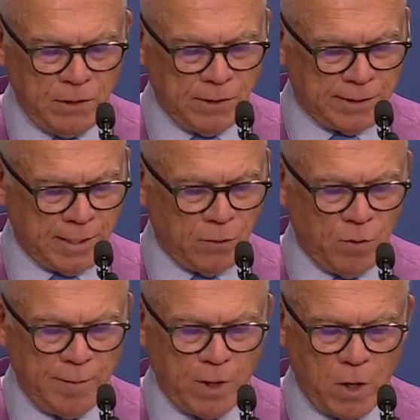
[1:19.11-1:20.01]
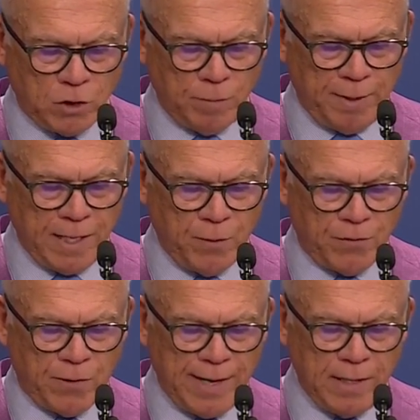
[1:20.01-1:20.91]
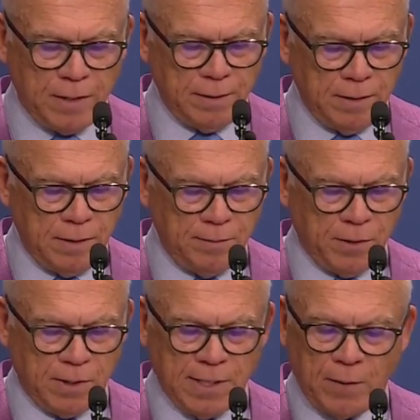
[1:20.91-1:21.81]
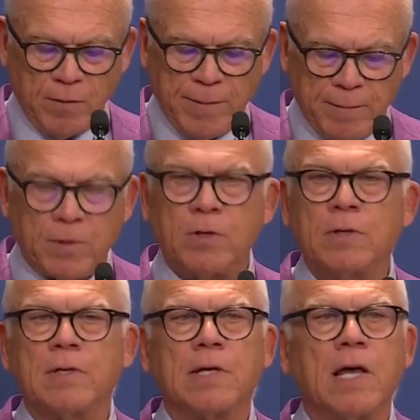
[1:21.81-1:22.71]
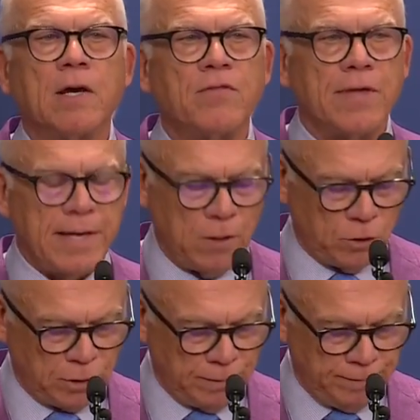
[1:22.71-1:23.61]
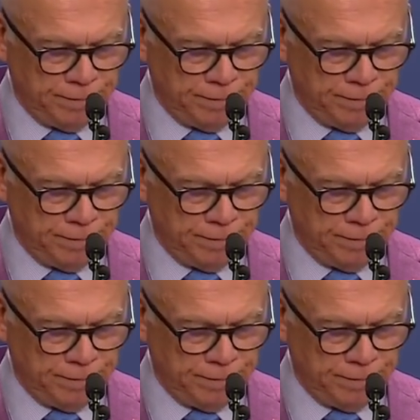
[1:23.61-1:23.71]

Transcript: She said the woman also played with her hair, but could not remember anything else.